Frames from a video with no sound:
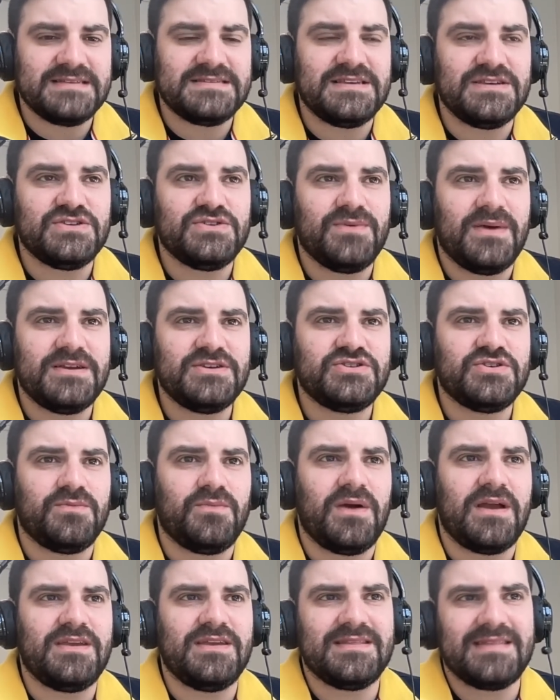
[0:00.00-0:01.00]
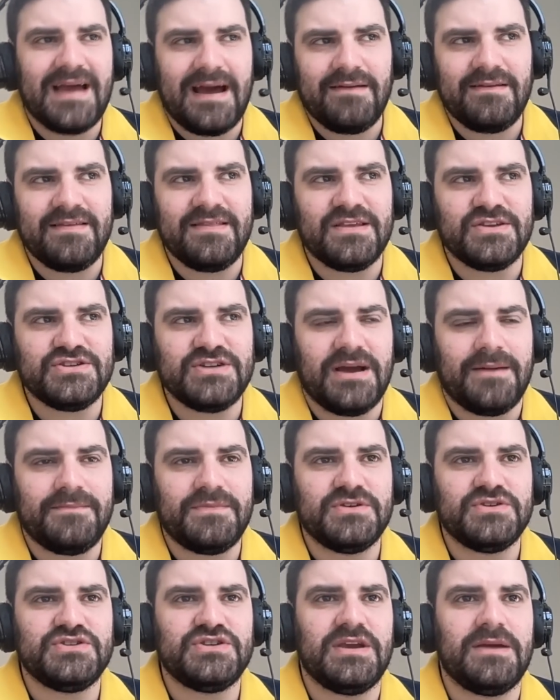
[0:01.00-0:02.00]
situation where you're down in the
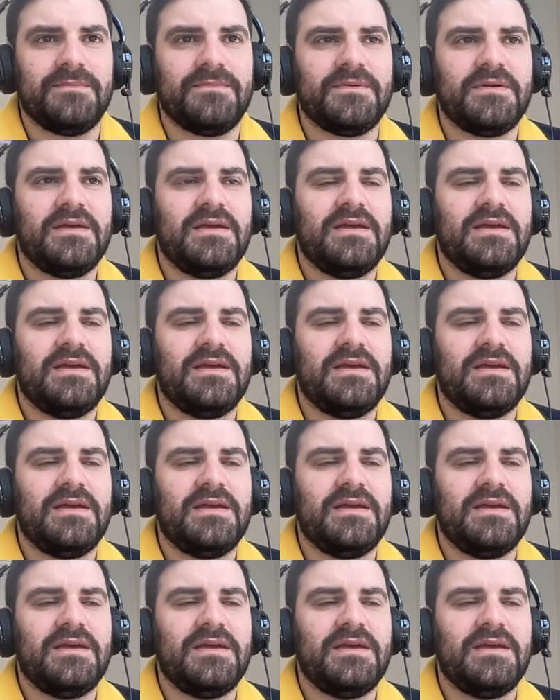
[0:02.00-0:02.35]
championship,